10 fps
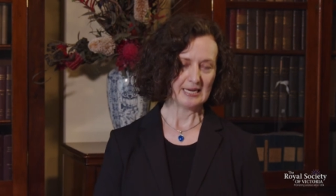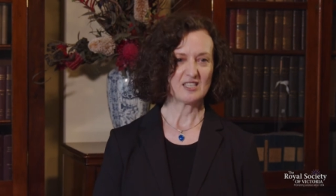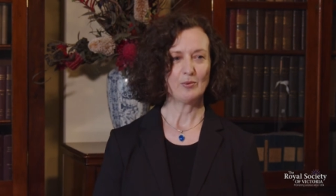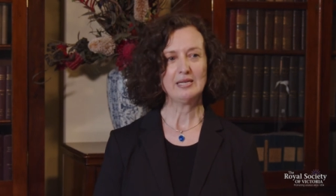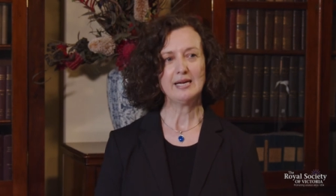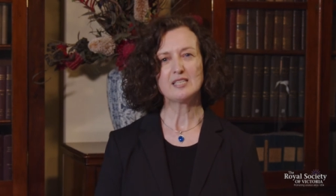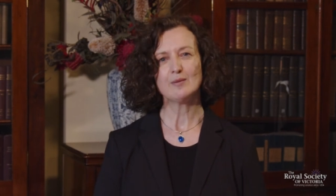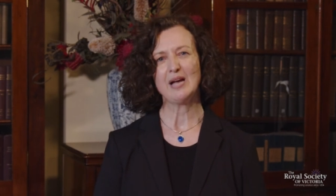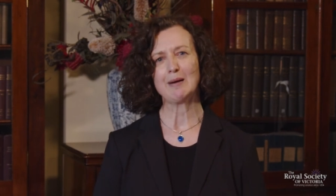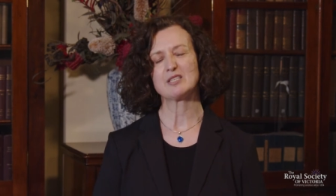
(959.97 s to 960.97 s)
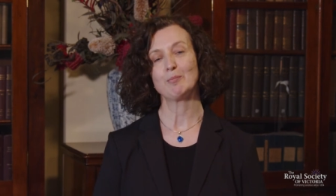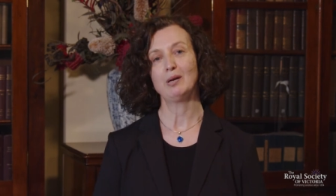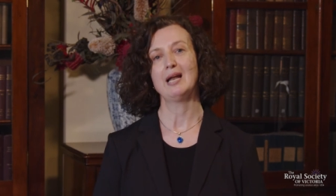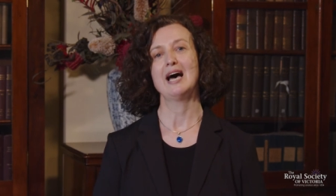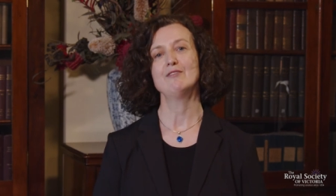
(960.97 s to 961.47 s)
So we need to be able to
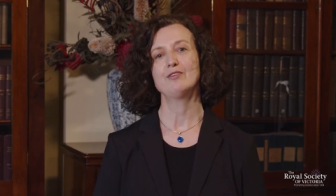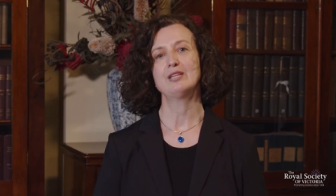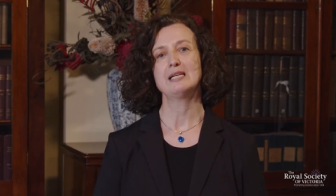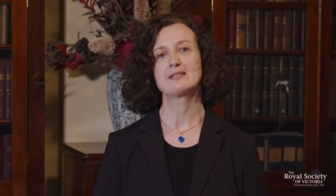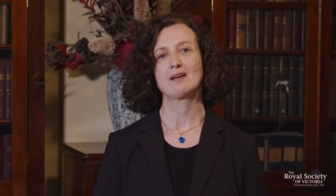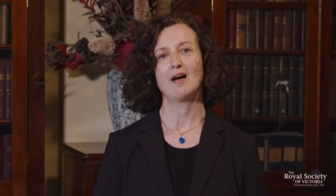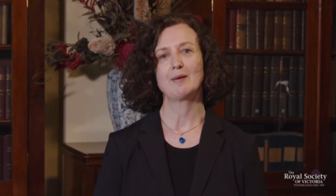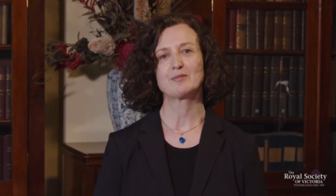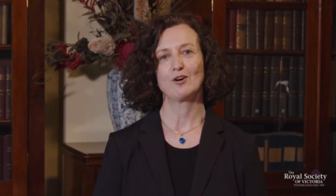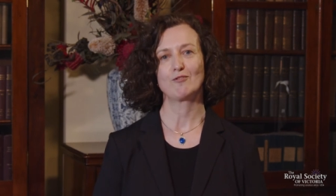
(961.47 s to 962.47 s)
plan for these types